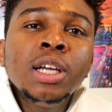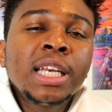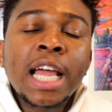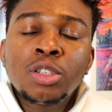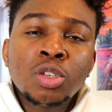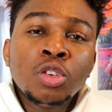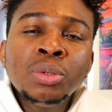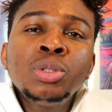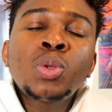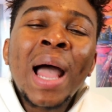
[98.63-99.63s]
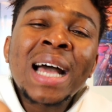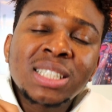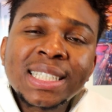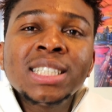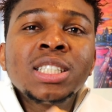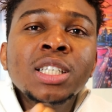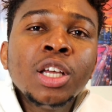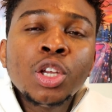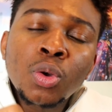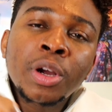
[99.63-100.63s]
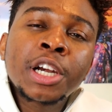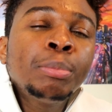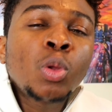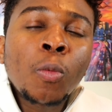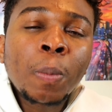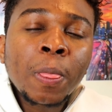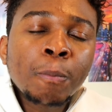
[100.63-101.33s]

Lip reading: that you use to access your crypto.